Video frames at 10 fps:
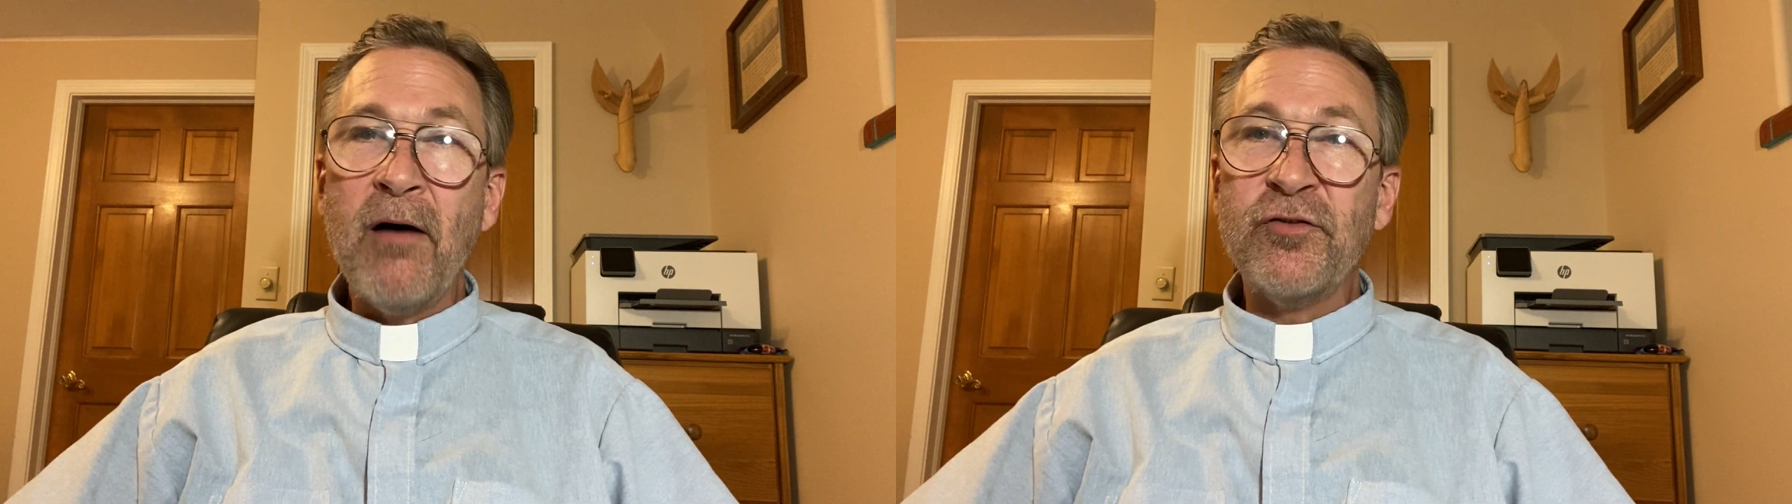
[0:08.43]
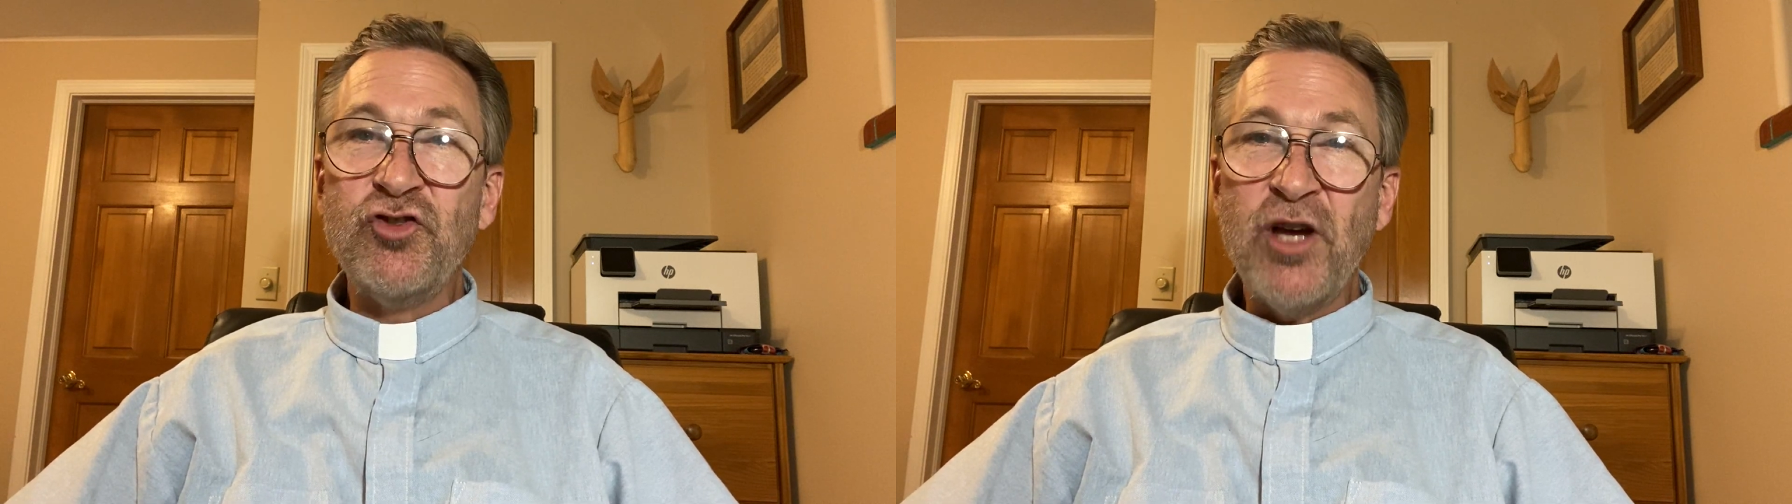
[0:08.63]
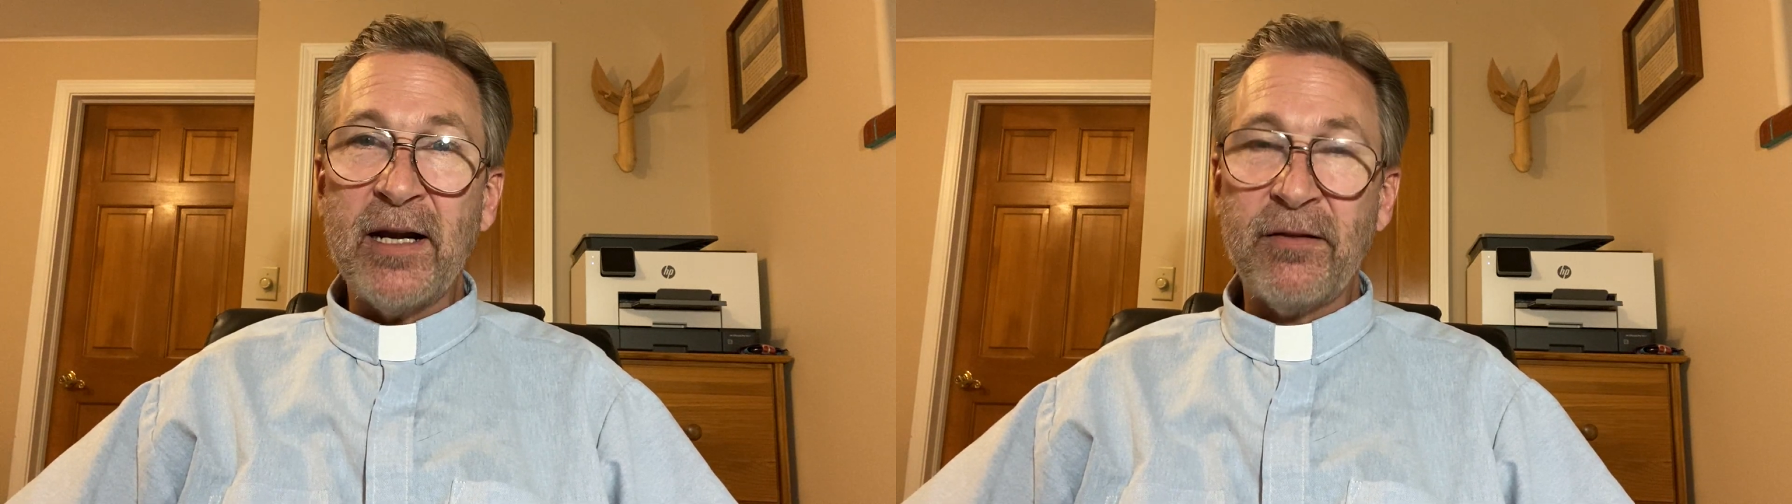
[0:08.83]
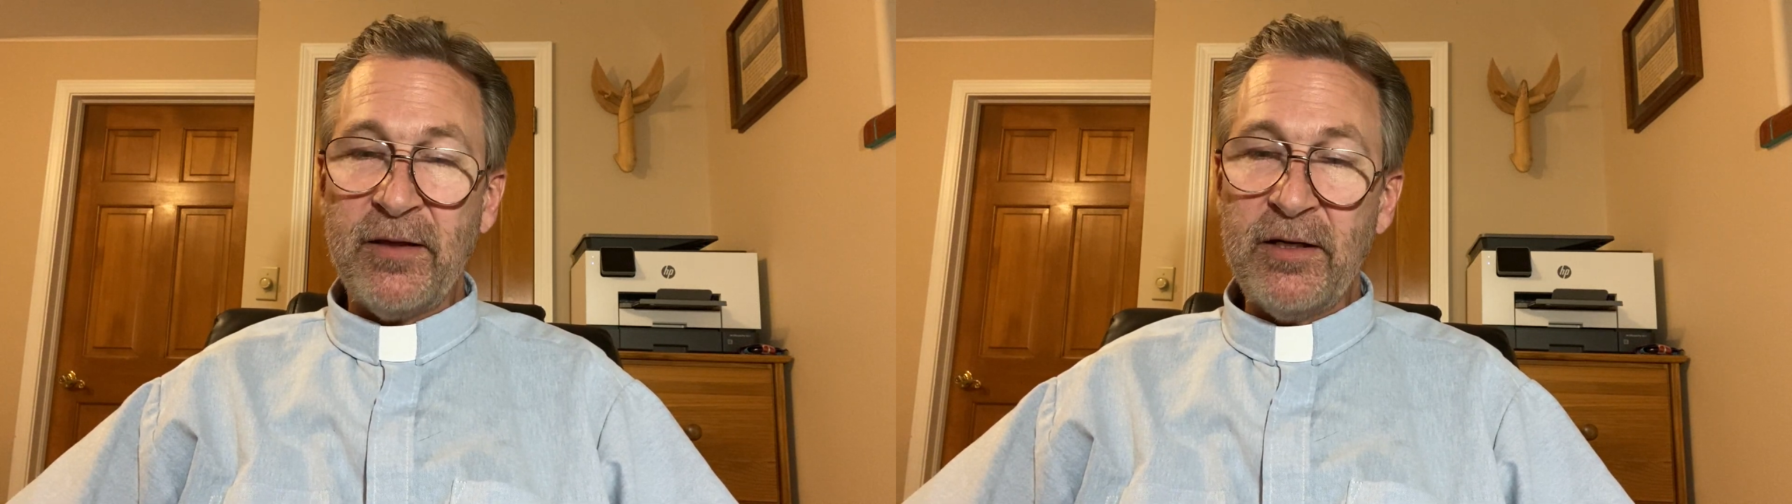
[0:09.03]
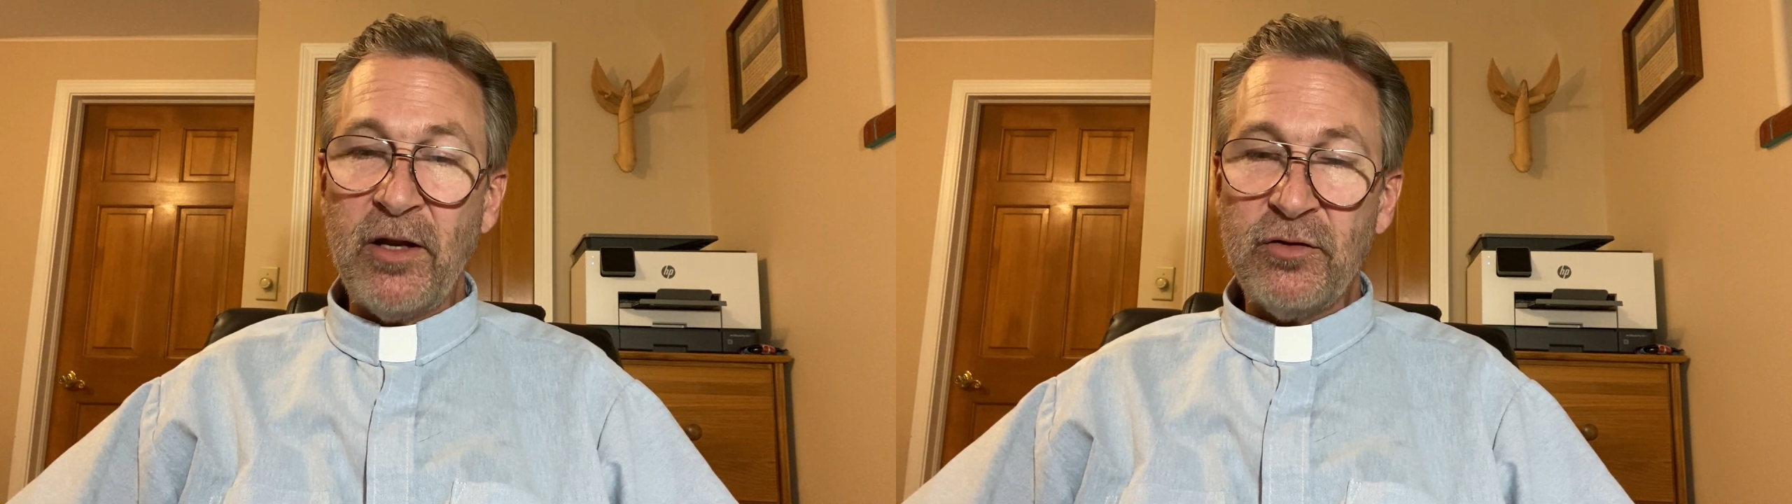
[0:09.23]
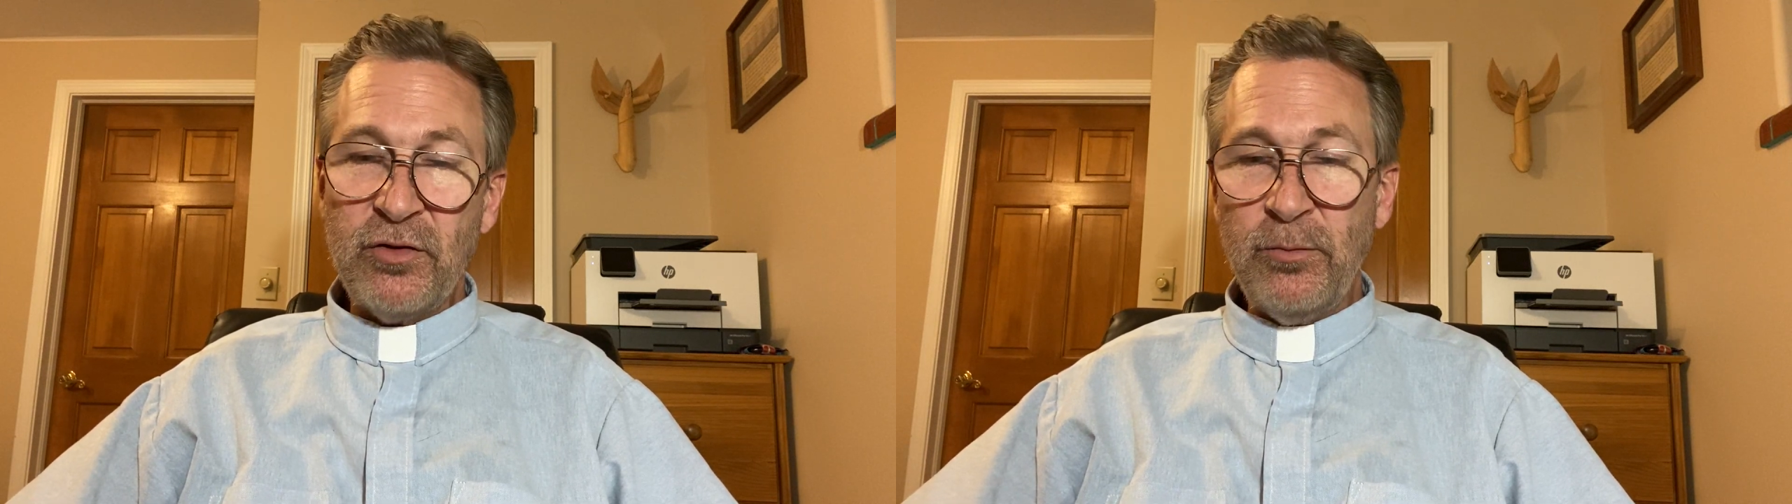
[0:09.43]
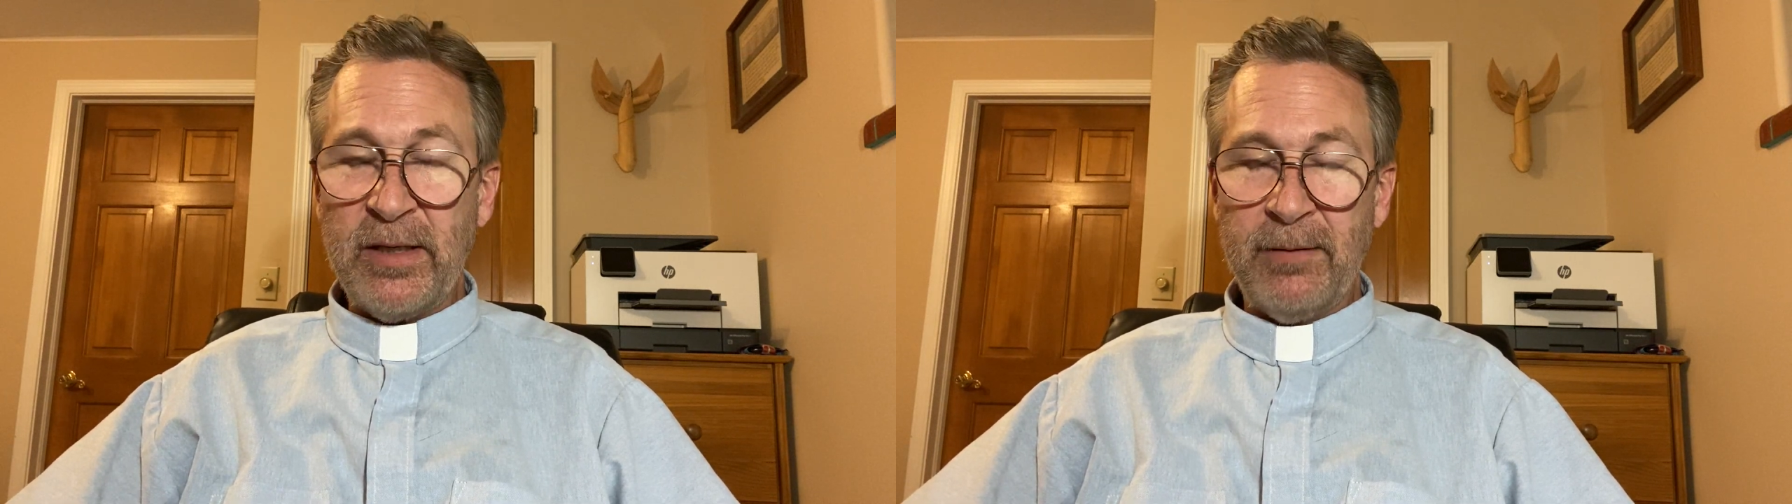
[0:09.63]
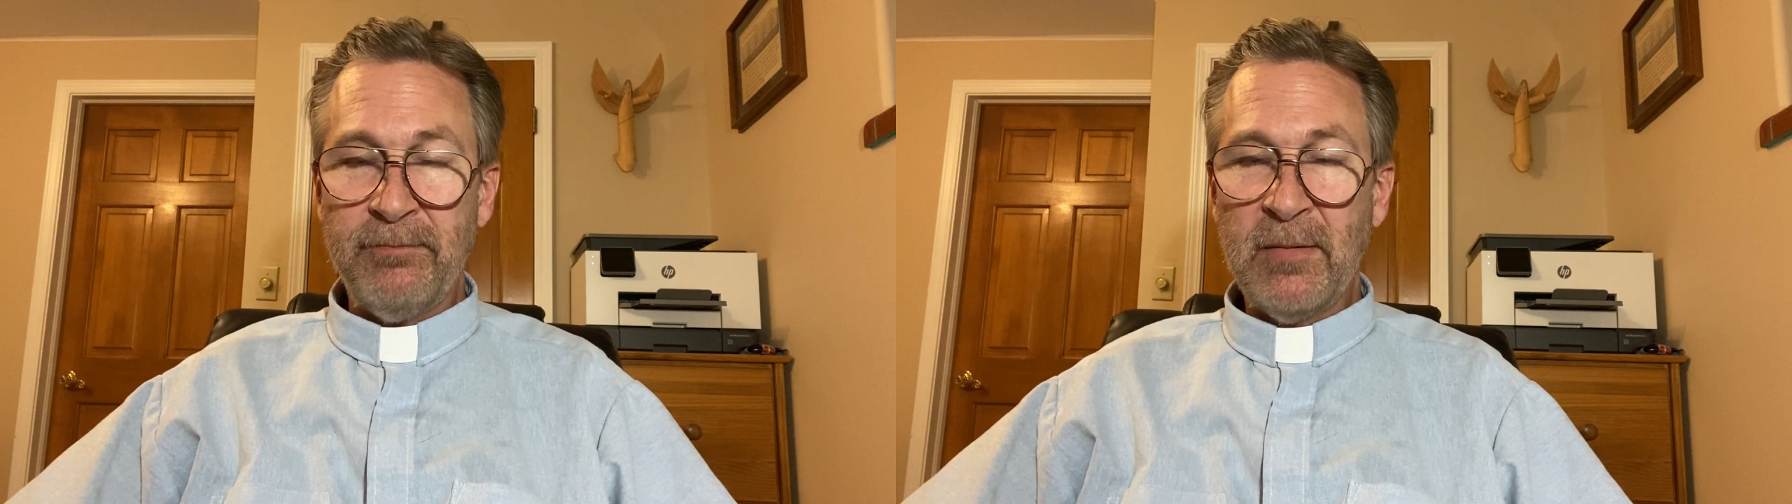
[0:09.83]
of Jonathan
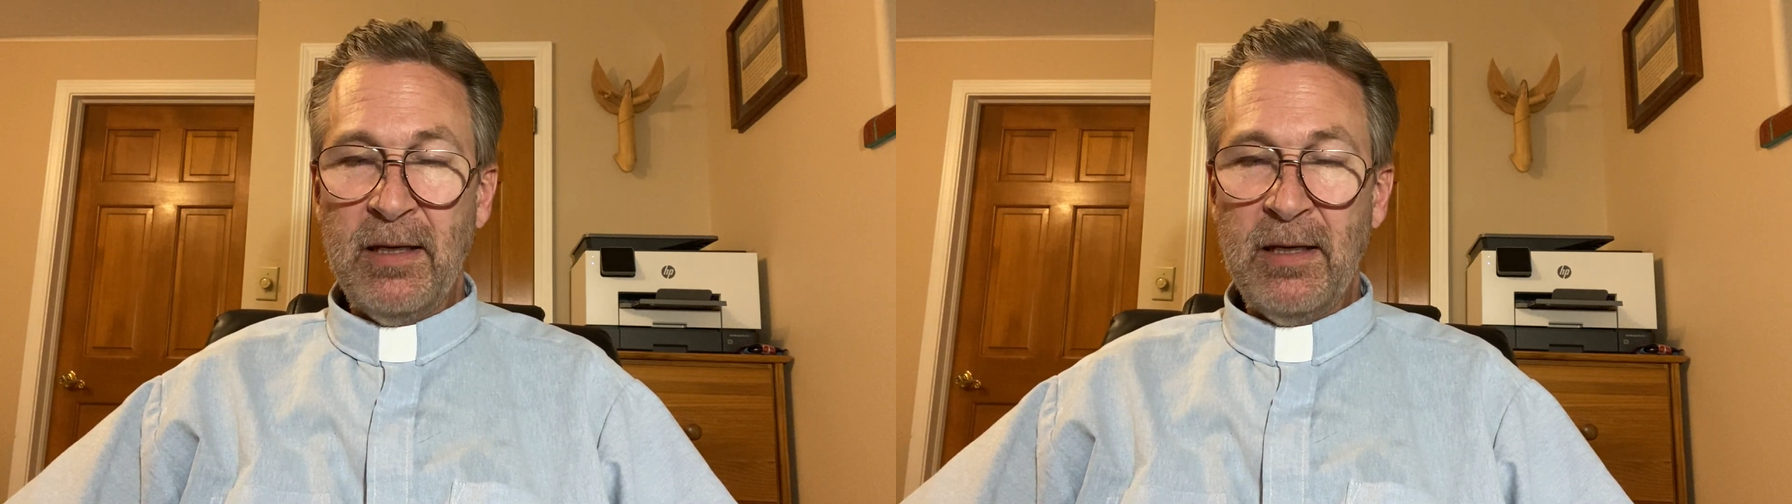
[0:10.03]
Toomey,